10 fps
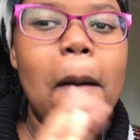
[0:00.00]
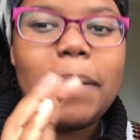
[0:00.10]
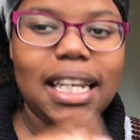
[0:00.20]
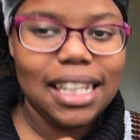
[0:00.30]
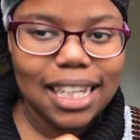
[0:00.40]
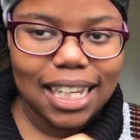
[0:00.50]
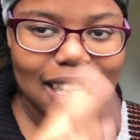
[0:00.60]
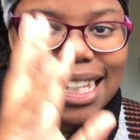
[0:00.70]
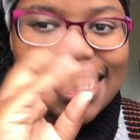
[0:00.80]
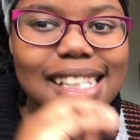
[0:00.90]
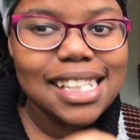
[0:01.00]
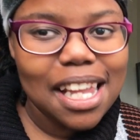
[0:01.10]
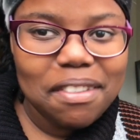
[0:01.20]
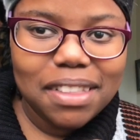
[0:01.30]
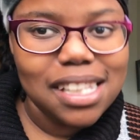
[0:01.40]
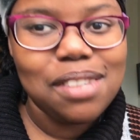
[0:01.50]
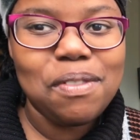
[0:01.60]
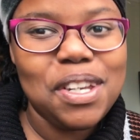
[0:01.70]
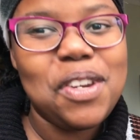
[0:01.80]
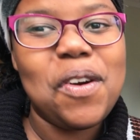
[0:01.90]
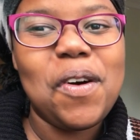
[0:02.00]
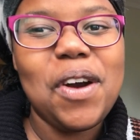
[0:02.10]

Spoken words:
But save this video.